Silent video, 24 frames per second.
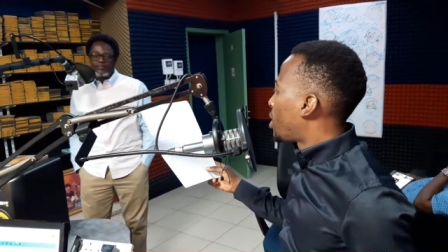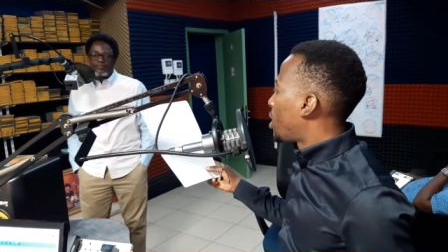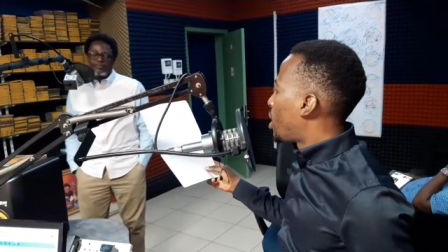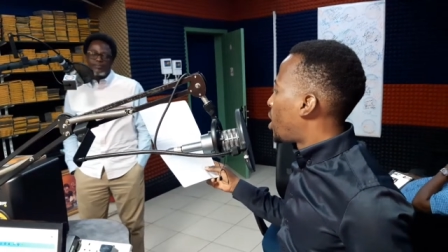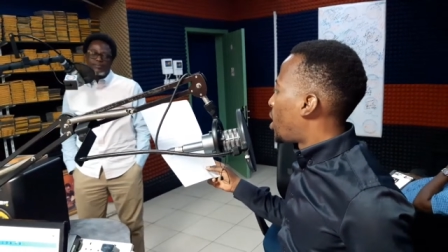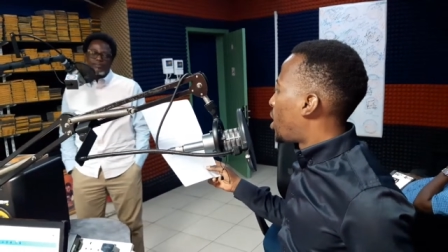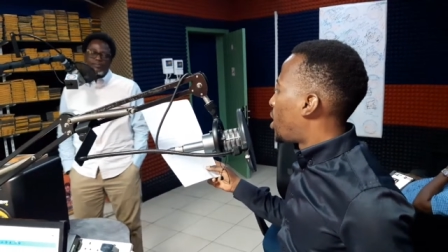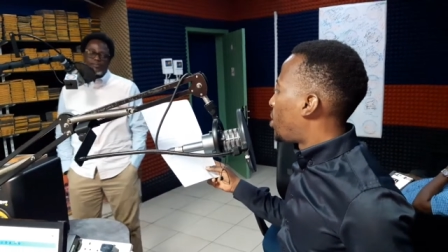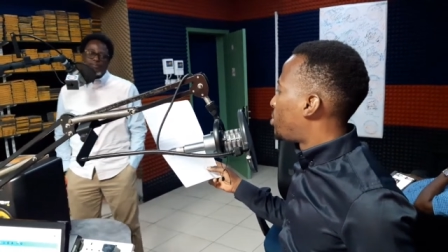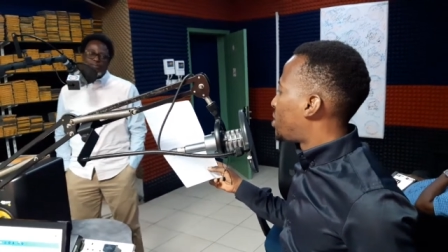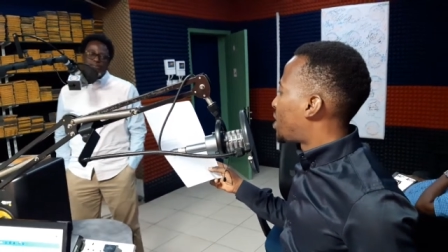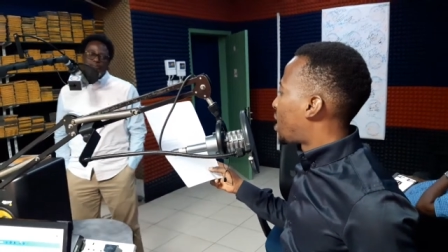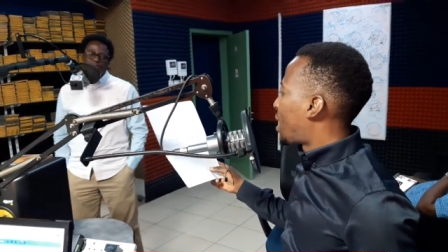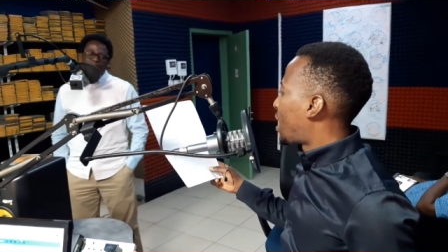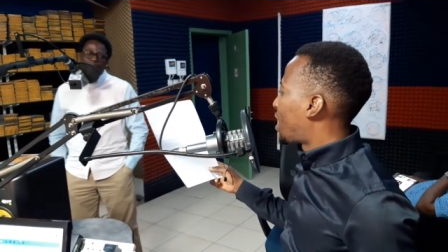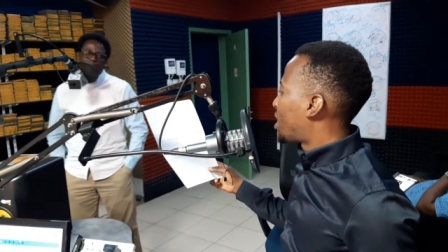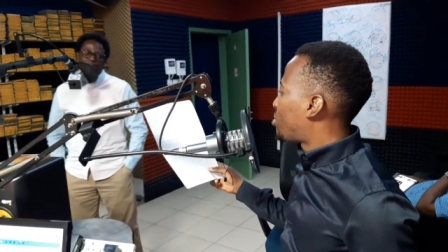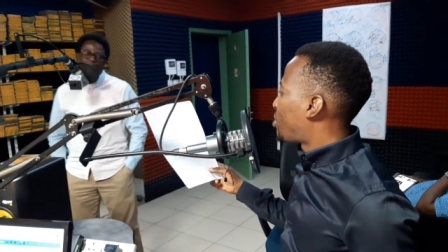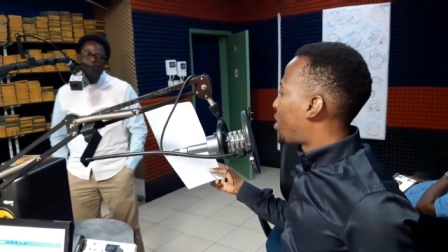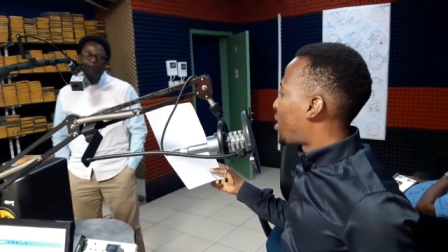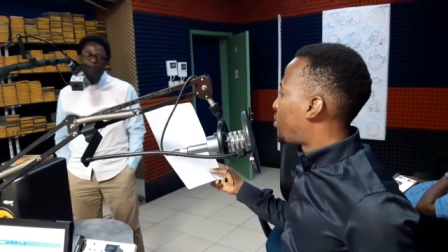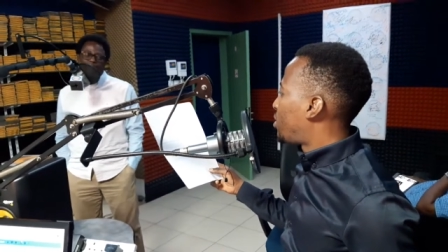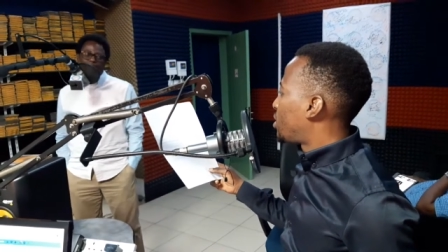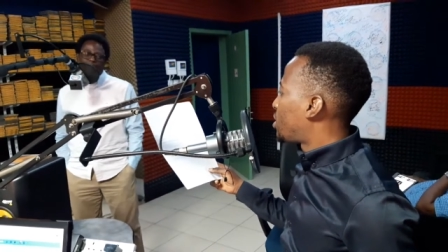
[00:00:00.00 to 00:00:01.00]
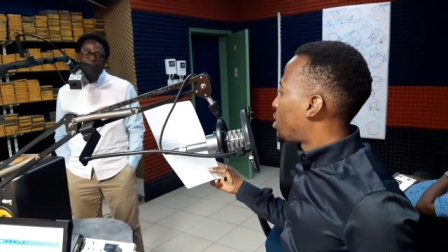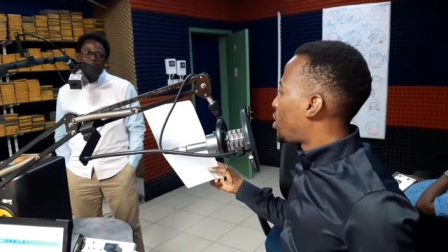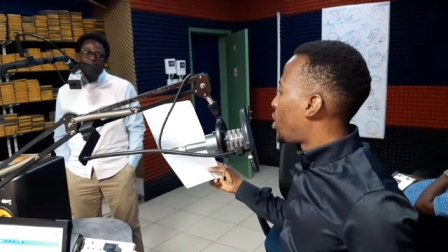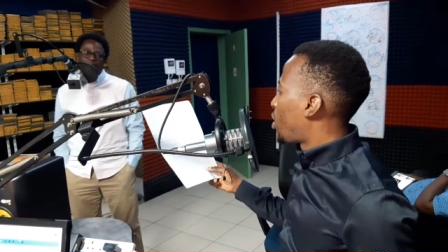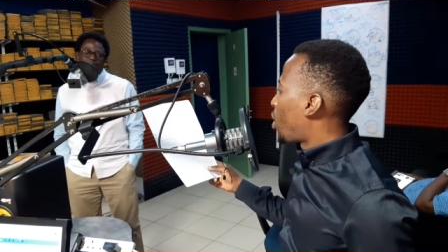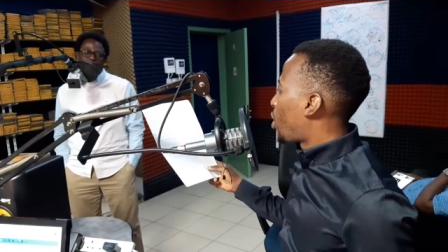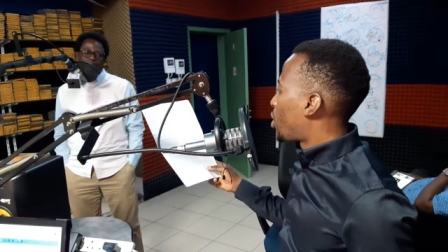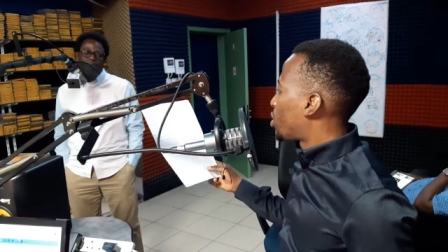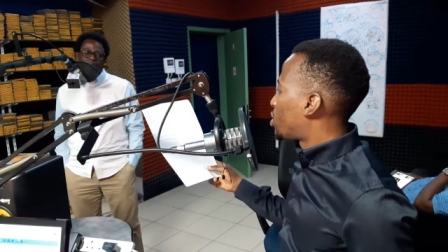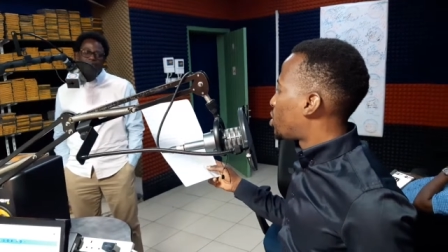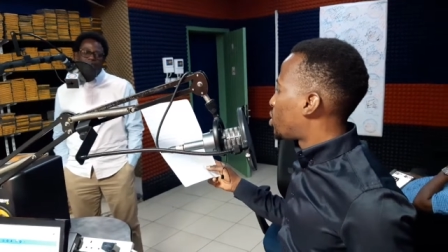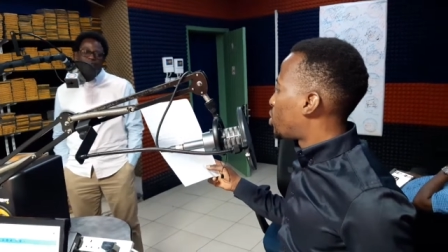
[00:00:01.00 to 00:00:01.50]
Dallas Mavericks
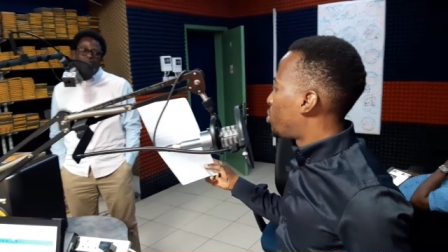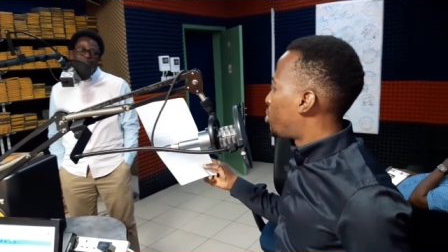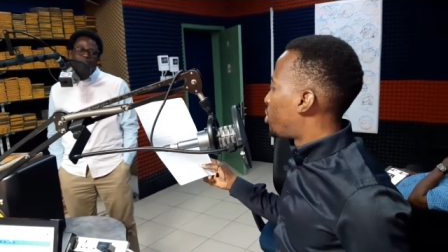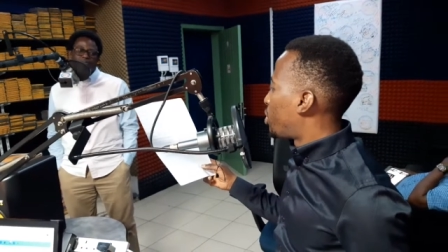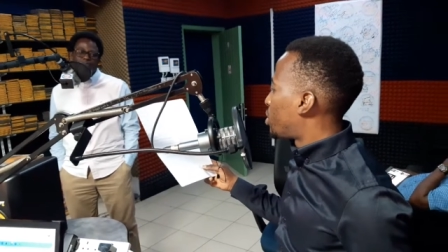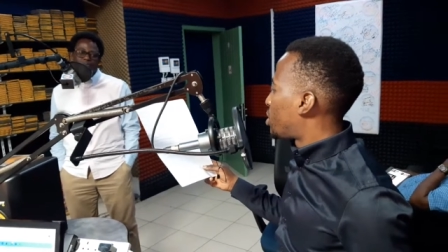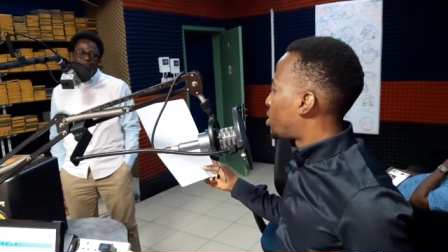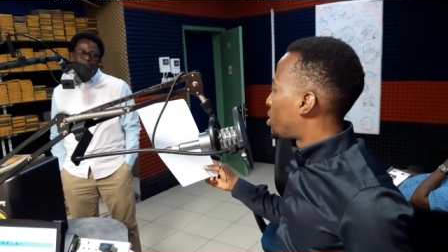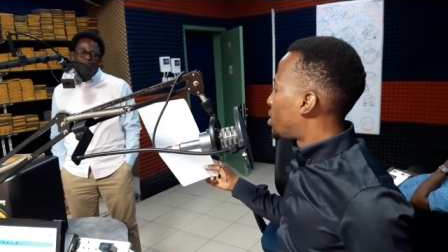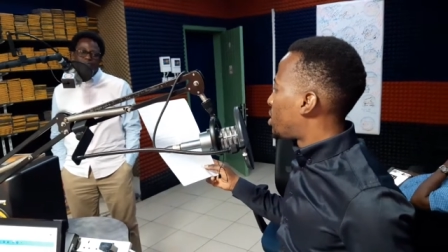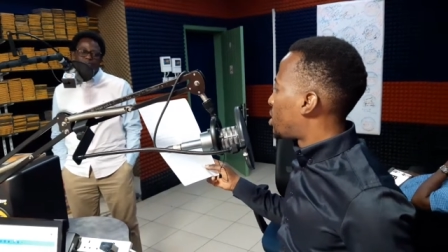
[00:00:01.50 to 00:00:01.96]
lost to Boston